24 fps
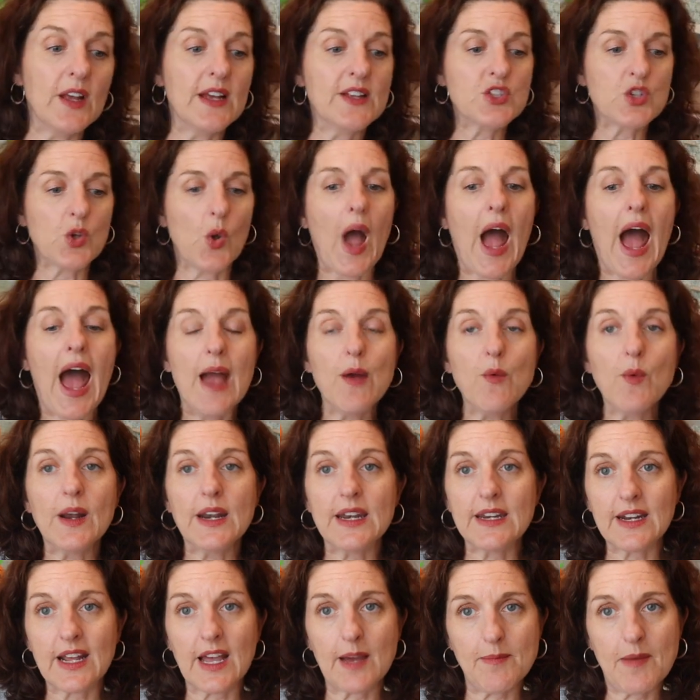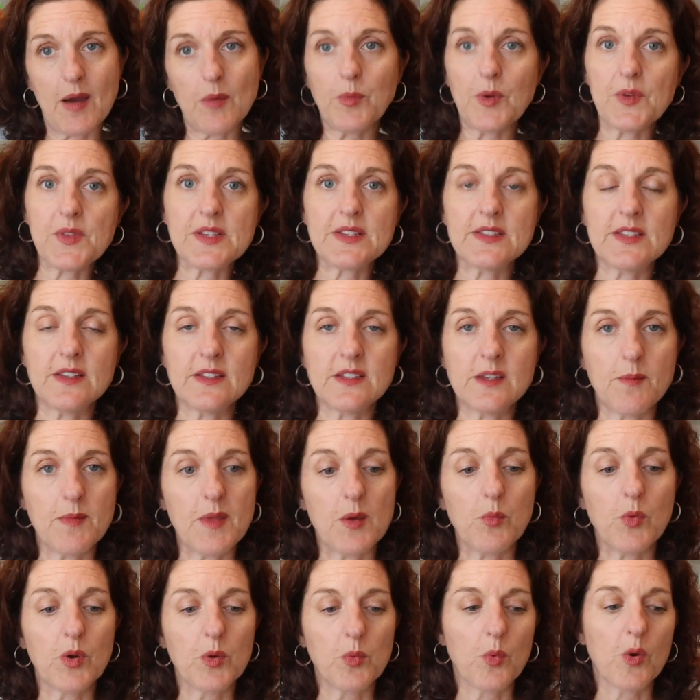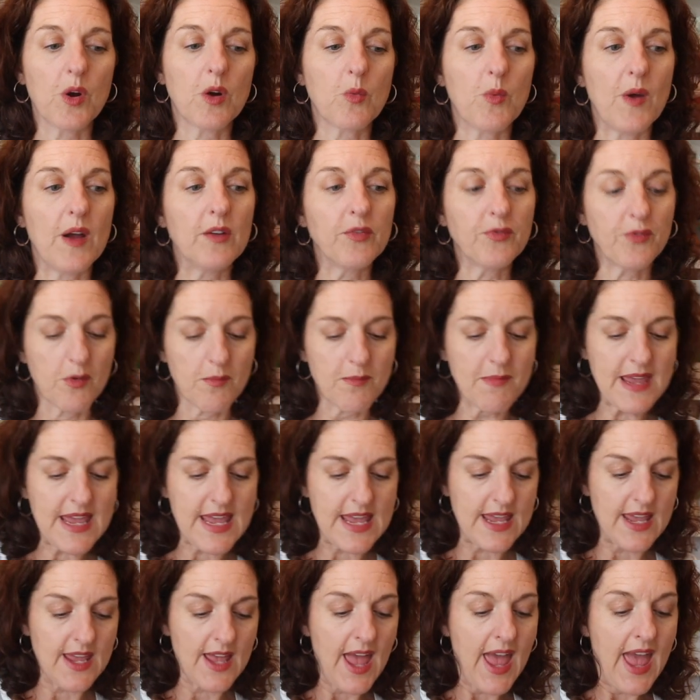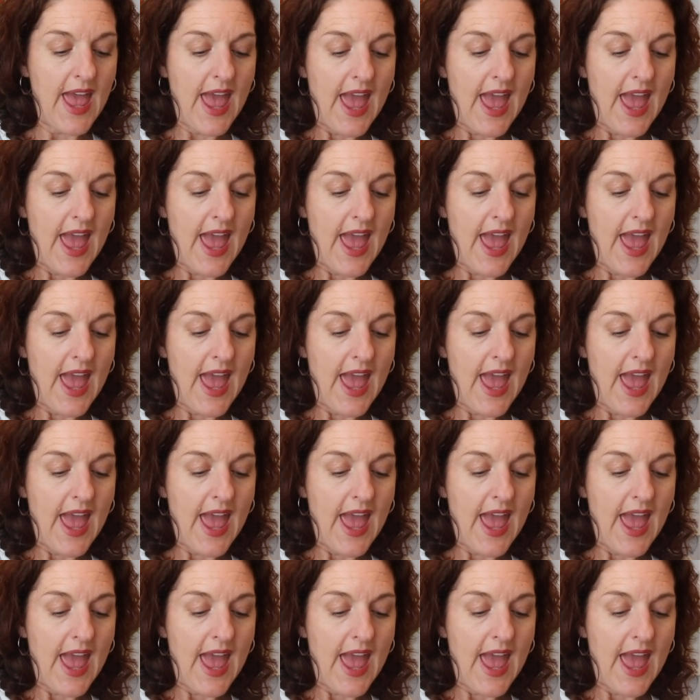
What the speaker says: And so I wanted to come up with a system that would work well for me.